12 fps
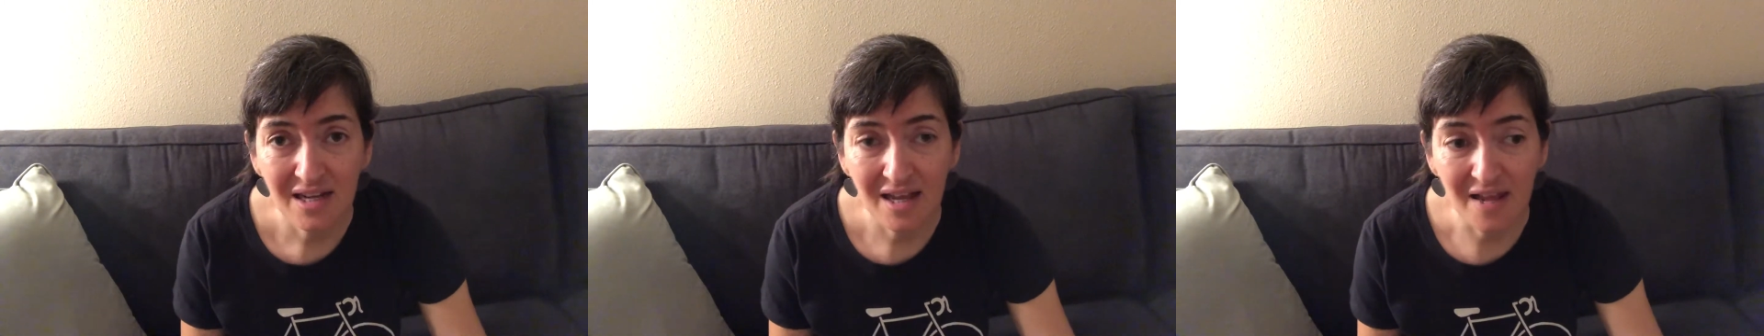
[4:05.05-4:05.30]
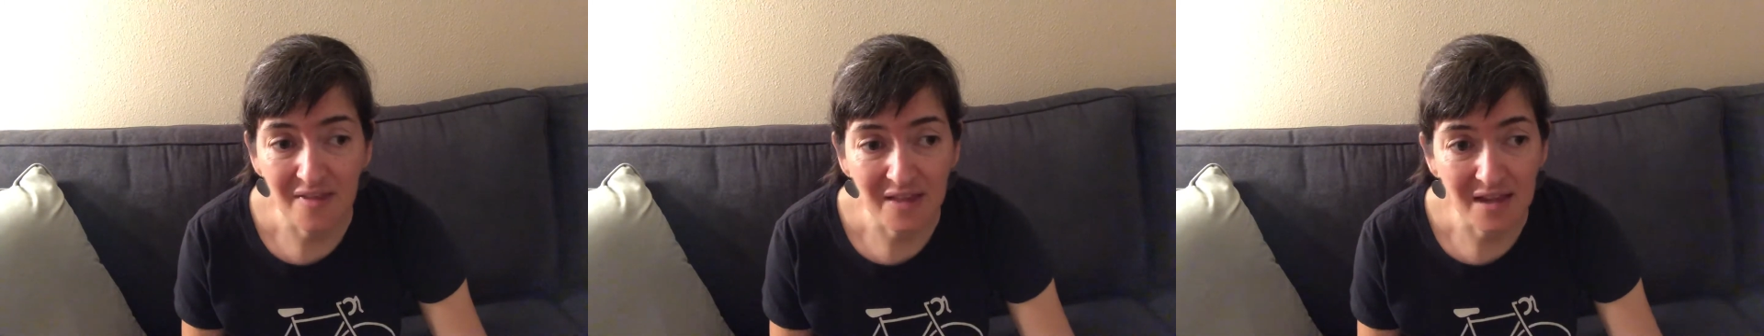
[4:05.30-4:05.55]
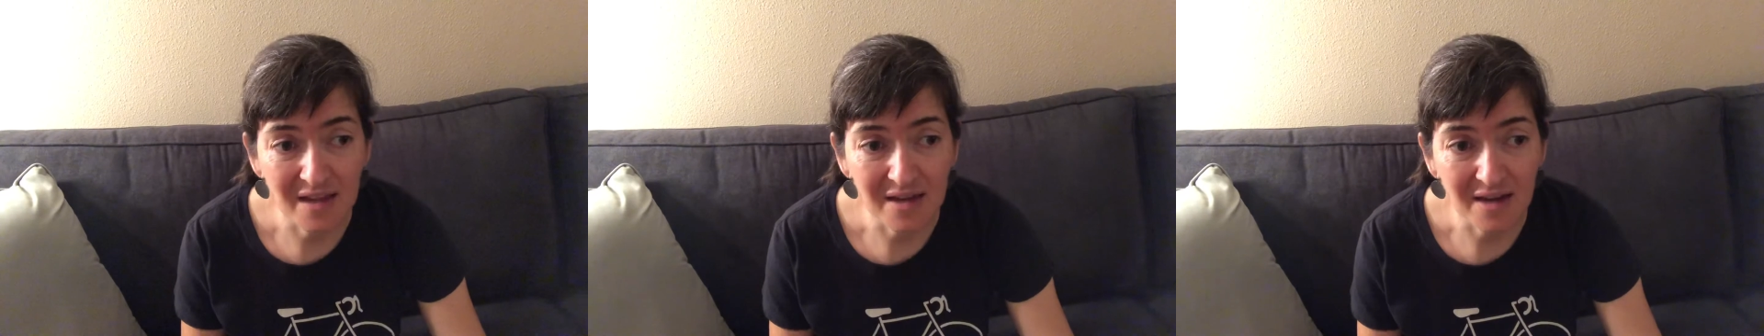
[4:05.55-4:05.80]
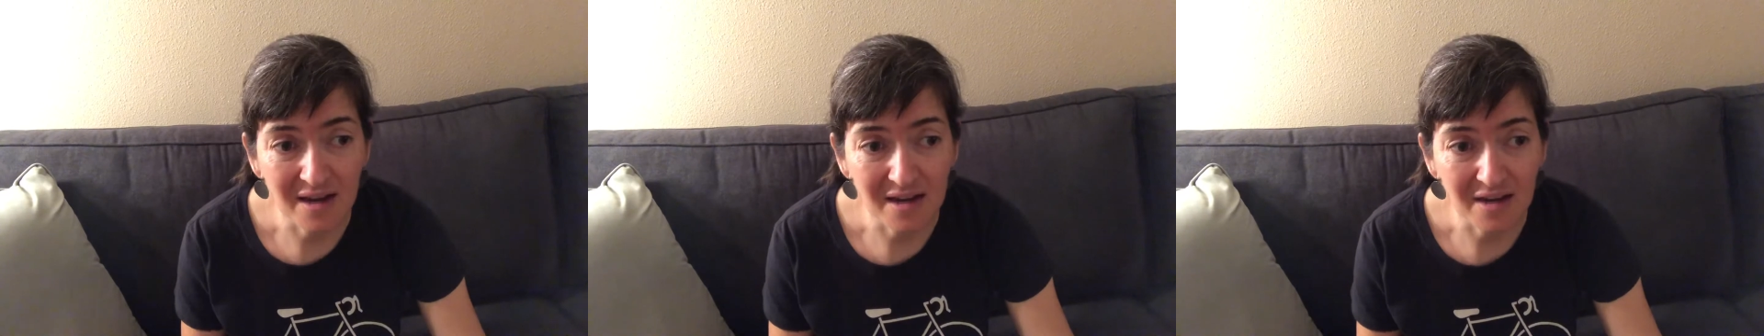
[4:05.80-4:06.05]
and then
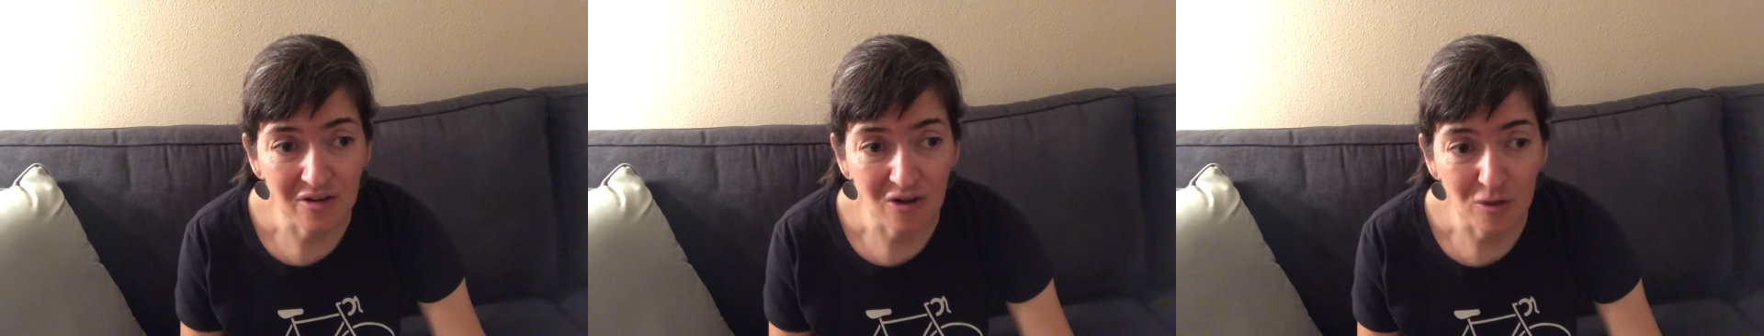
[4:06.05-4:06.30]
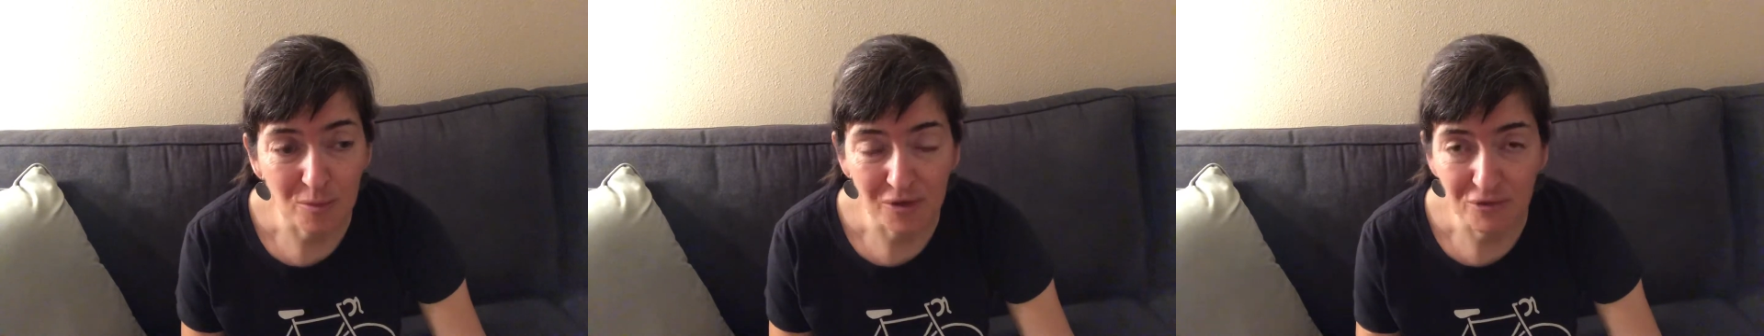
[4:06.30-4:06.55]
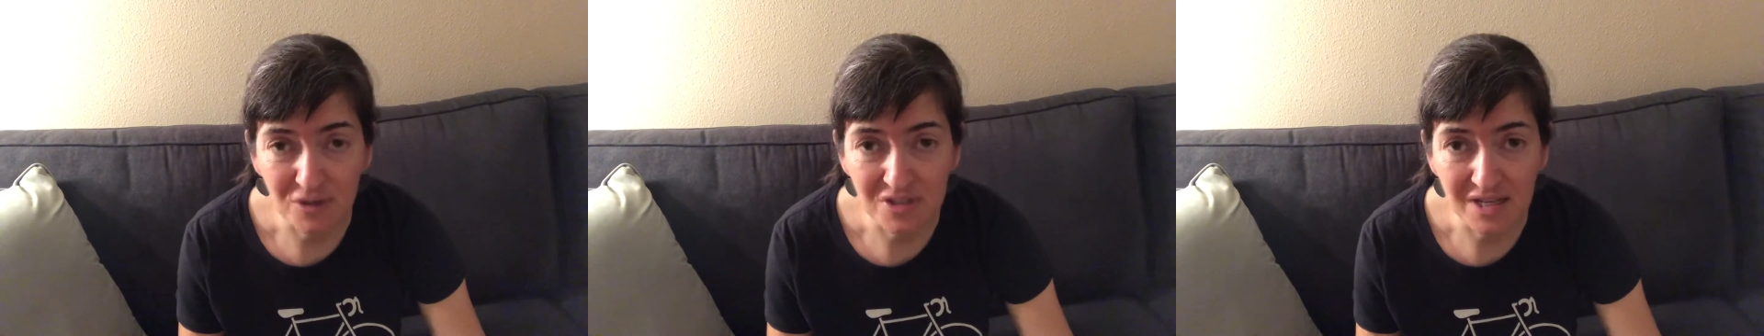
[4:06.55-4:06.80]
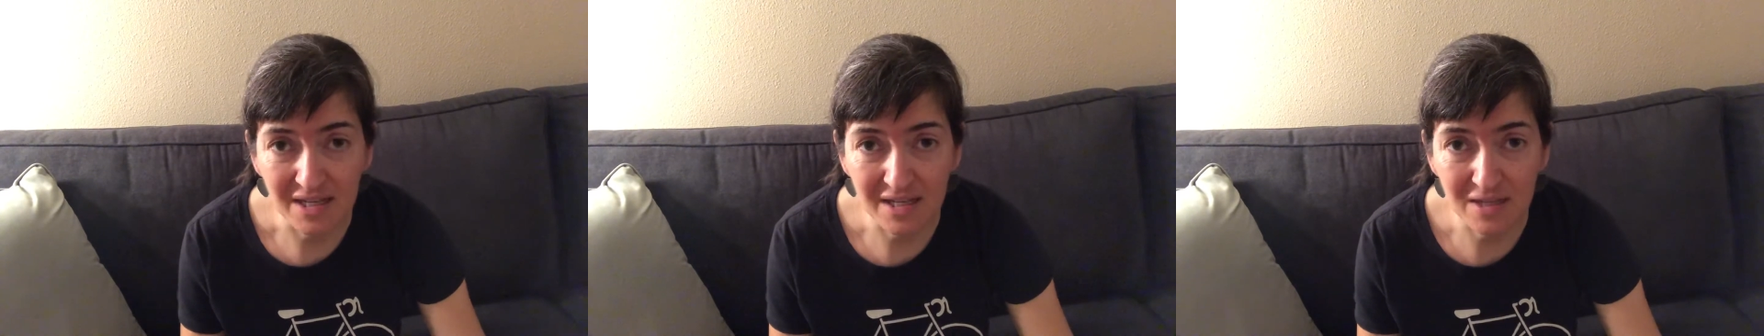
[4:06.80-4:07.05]
I called my friend
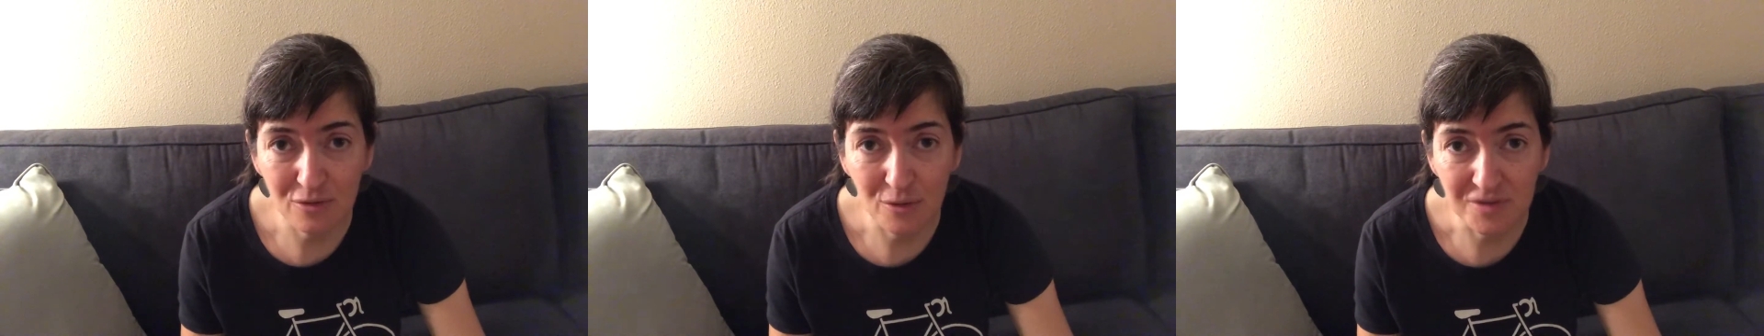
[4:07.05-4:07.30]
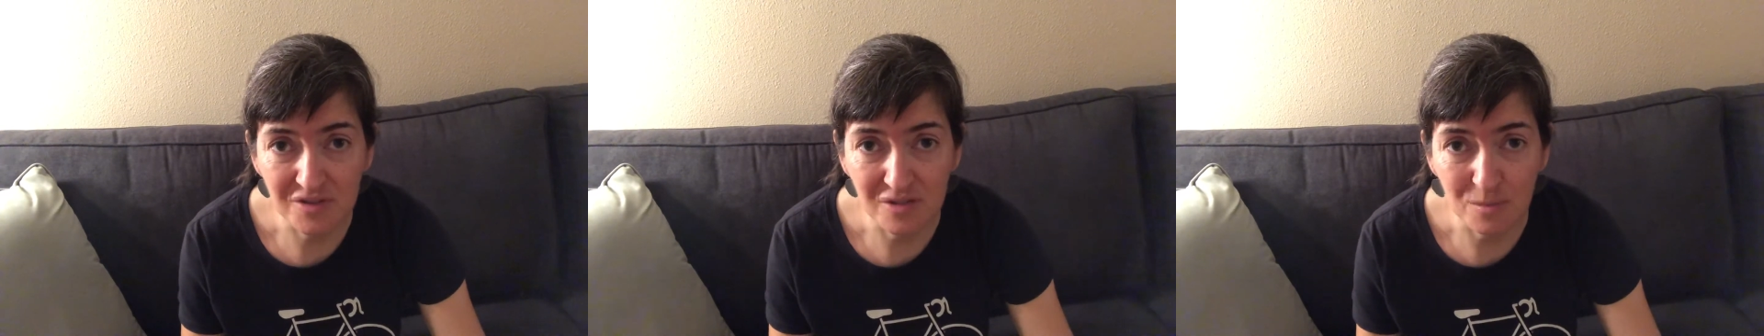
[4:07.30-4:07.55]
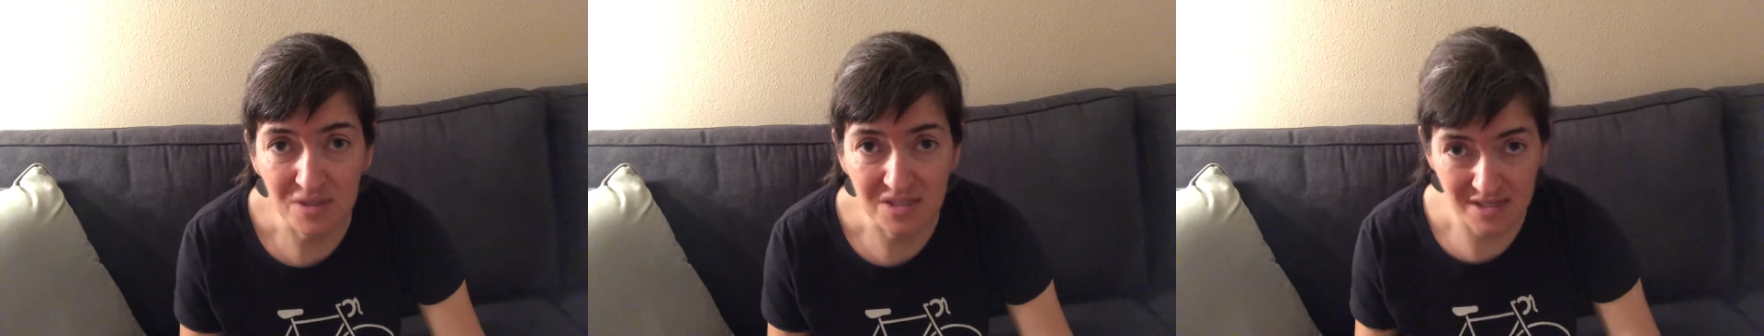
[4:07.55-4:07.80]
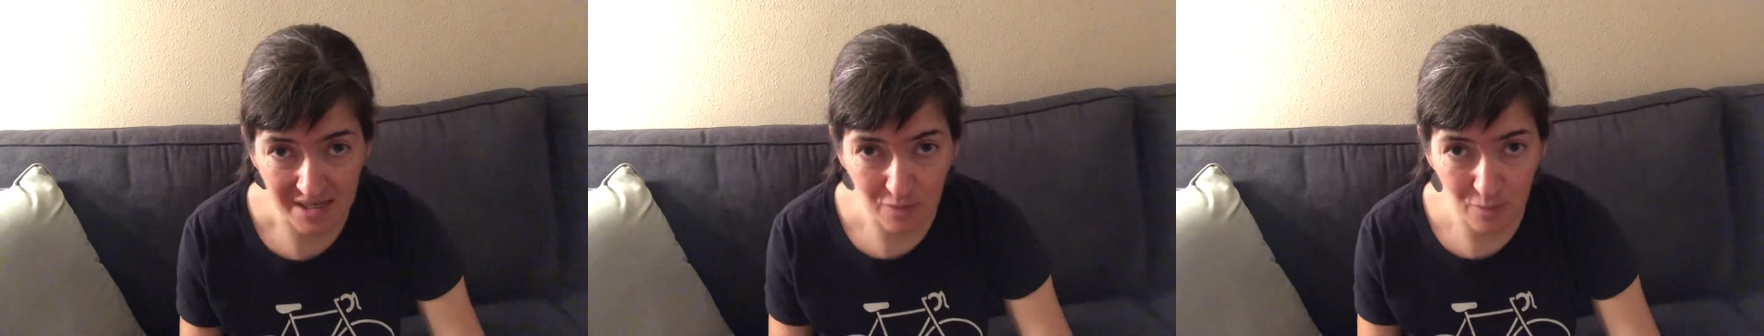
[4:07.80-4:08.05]
Diane, who I was gonna be
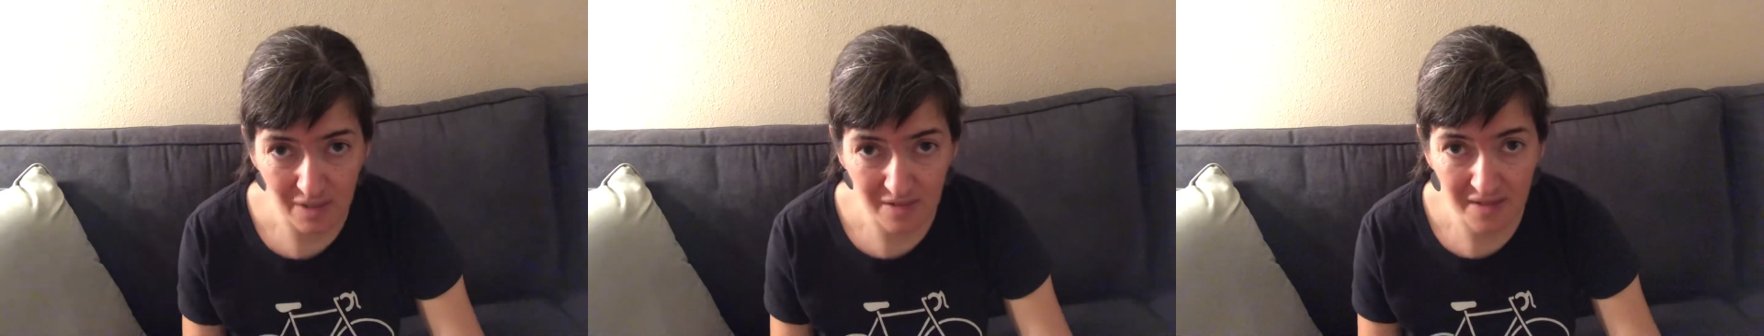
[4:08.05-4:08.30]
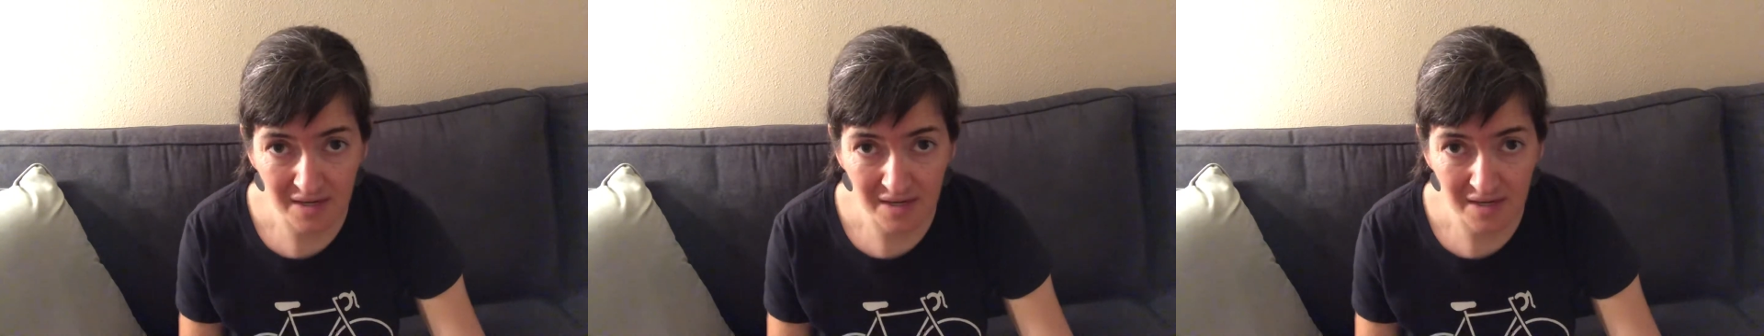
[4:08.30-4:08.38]
staying with,